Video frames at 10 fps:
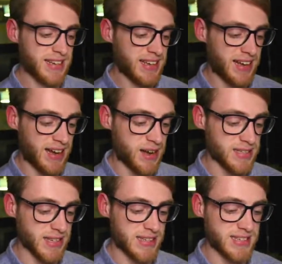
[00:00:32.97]
Uh,
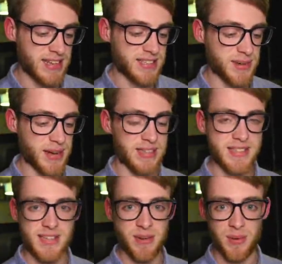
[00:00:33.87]
so let's get into it and
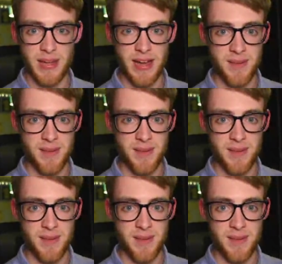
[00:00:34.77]
see what we get.